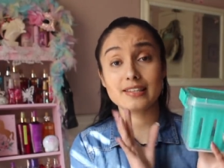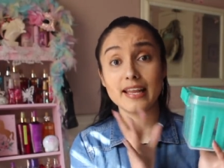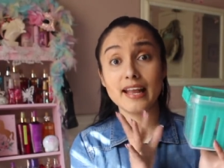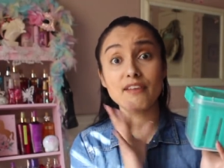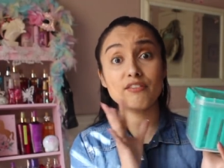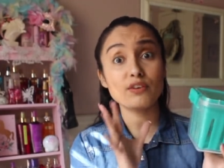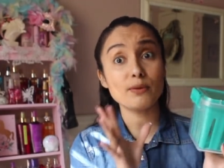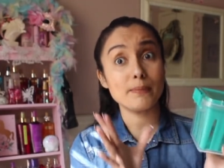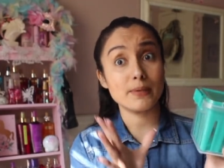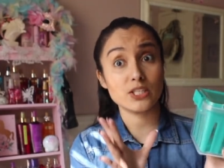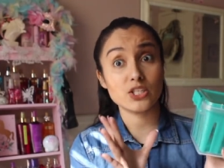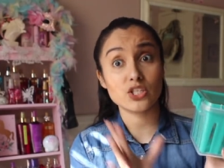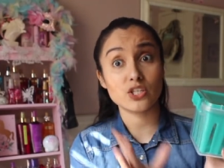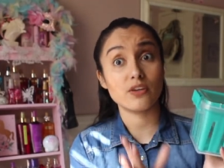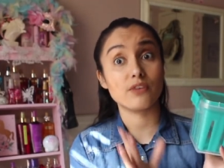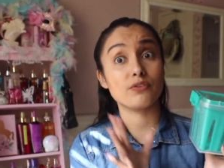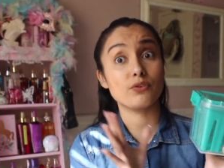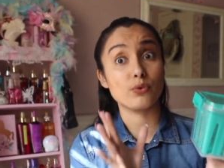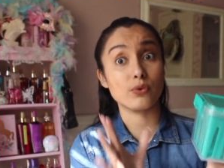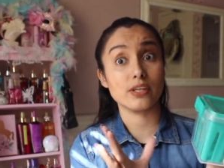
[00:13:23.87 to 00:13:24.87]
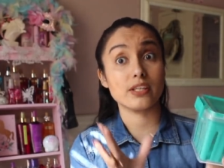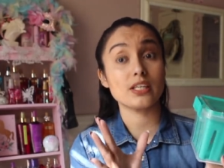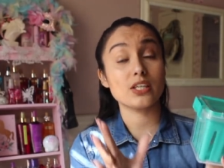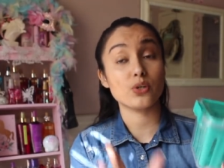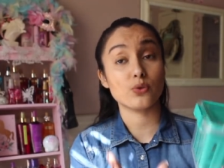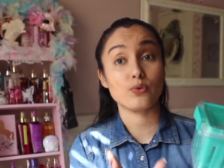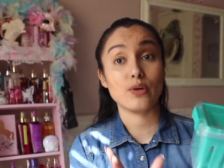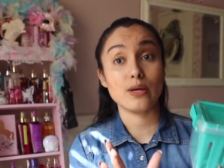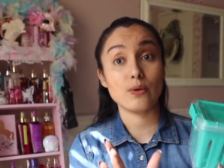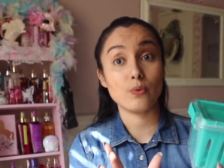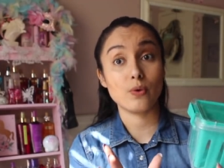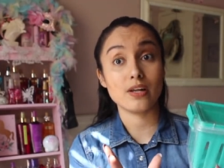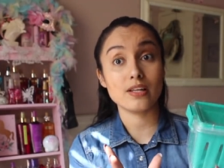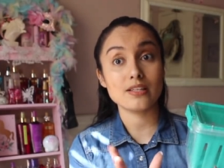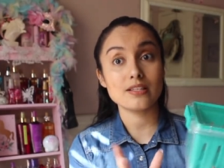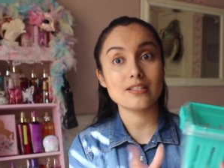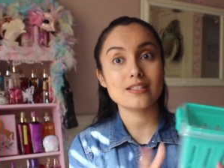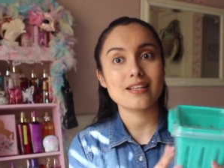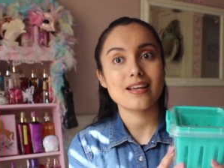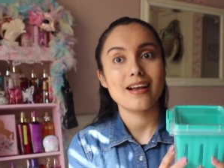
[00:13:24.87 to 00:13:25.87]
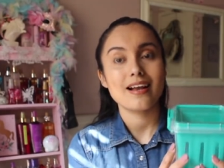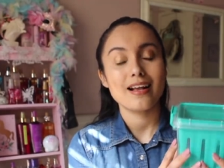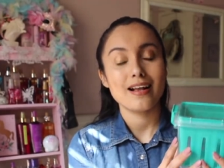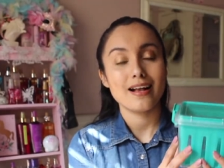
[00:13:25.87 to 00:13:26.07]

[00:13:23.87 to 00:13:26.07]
They have a bunch of really great ones.